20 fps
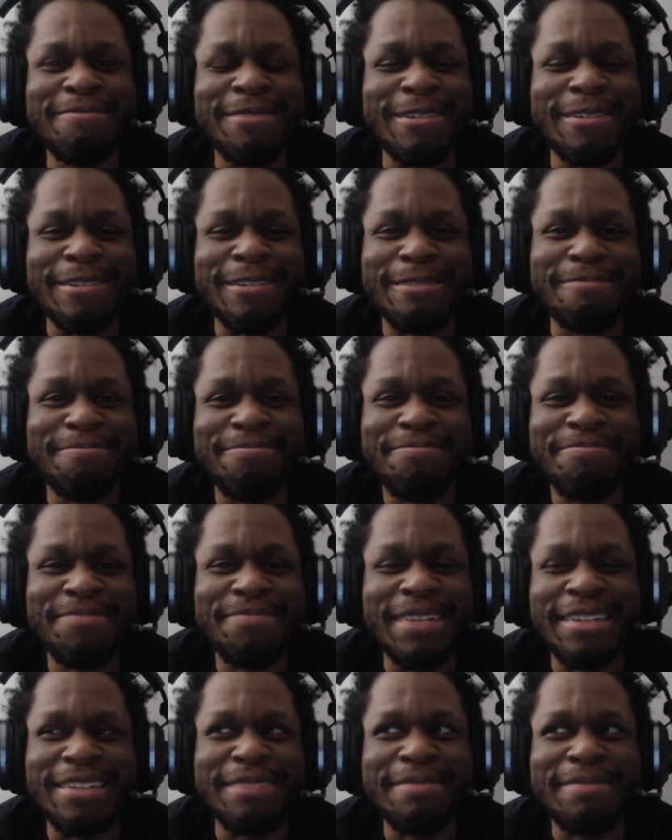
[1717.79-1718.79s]
Or
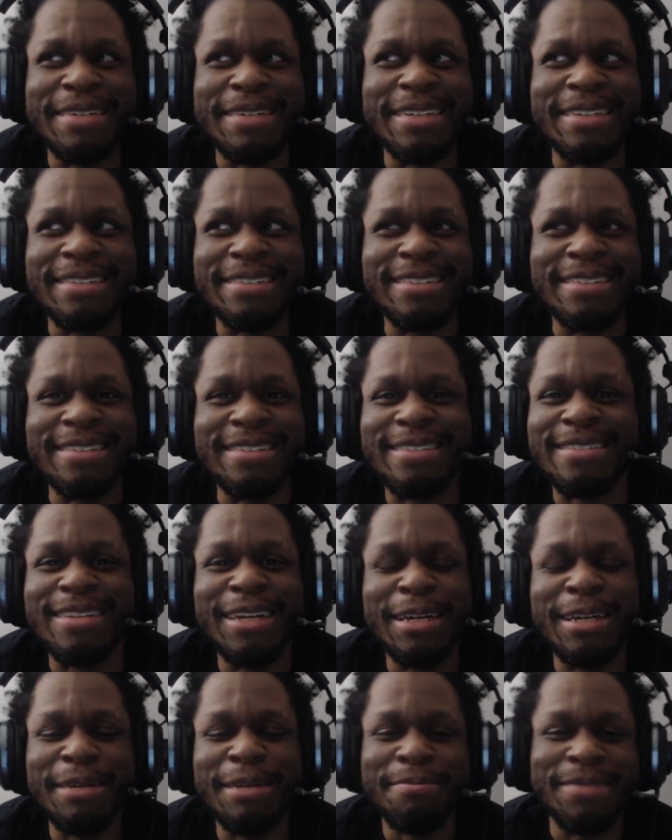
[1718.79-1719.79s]
that doesn't make any sense.
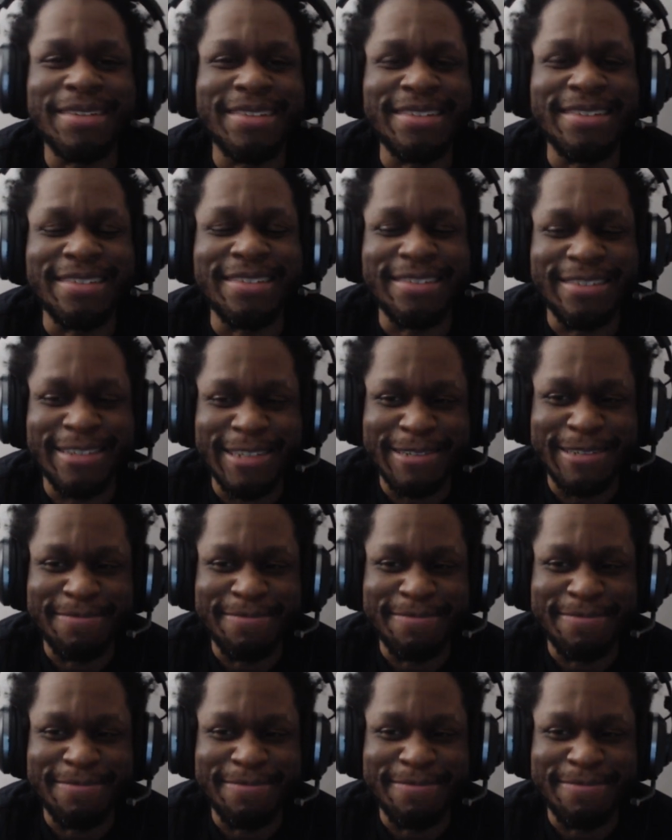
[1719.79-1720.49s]
But essentially,